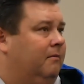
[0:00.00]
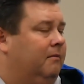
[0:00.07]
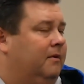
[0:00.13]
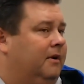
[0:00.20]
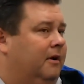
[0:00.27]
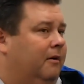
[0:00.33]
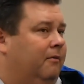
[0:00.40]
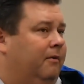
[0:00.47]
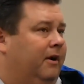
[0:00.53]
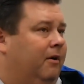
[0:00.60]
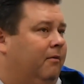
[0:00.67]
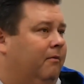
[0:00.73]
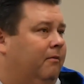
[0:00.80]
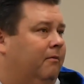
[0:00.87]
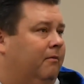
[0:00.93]
We
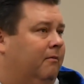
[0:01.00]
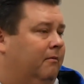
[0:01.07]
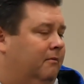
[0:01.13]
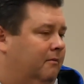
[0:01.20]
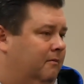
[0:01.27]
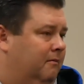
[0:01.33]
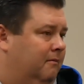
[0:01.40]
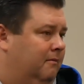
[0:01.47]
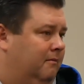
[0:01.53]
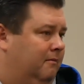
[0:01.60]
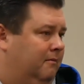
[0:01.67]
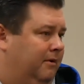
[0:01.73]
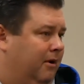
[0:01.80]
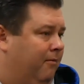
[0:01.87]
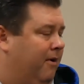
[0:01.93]
don't
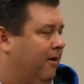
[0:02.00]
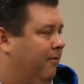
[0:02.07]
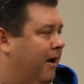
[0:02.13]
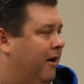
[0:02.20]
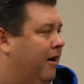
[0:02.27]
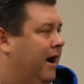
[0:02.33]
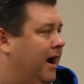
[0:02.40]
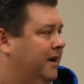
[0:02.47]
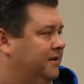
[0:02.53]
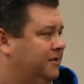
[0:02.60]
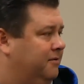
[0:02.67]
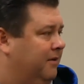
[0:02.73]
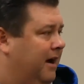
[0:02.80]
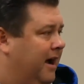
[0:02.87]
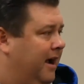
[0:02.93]
want to run our highs
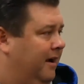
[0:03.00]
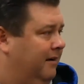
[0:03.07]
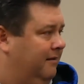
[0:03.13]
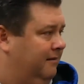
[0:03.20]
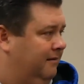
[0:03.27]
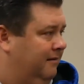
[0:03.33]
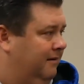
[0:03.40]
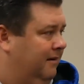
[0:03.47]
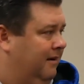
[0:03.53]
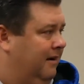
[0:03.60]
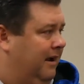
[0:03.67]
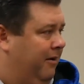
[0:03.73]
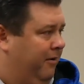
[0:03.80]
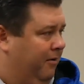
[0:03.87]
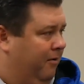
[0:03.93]
too high,
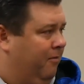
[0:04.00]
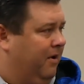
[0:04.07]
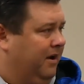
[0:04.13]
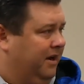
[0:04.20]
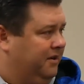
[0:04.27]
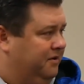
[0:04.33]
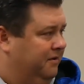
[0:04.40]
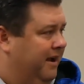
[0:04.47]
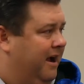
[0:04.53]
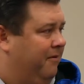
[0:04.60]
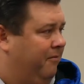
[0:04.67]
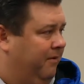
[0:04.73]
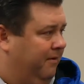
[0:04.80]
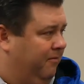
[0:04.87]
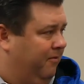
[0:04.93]
and we don't want to get too
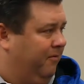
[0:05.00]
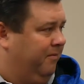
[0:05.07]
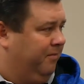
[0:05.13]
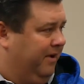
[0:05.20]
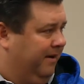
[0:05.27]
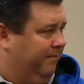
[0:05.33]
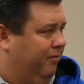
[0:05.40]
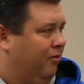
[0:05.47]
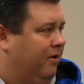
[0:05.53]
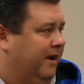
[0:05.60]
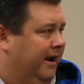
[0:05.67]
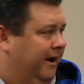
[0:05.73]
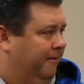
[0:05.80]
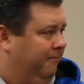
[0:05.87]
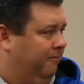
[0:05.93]
down when we play a poor
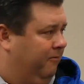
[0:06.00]
game.